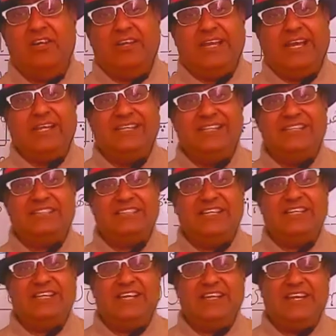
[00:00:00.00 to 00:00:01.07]
Kelly is
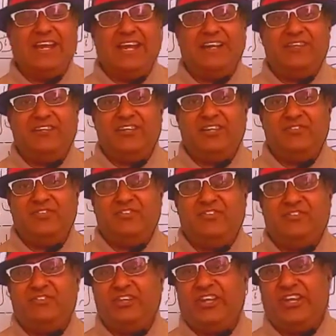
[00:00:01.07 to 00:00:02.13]
singing at TV
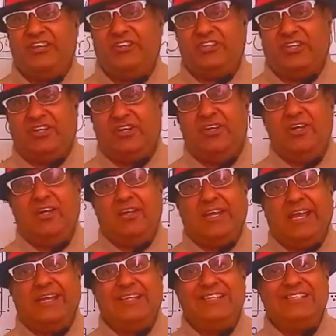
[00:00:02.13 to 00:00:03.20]
station.
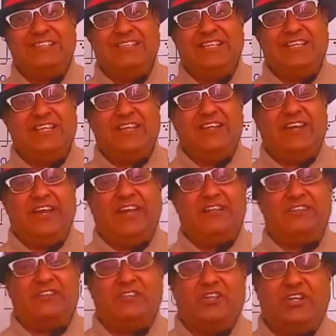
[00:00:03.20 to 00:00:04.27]
Kelly is singing
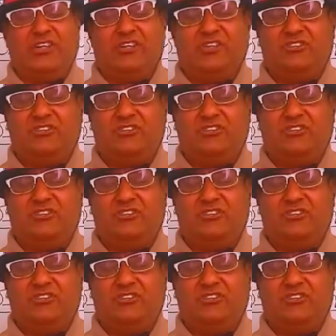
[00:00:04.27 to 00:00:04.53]
at radio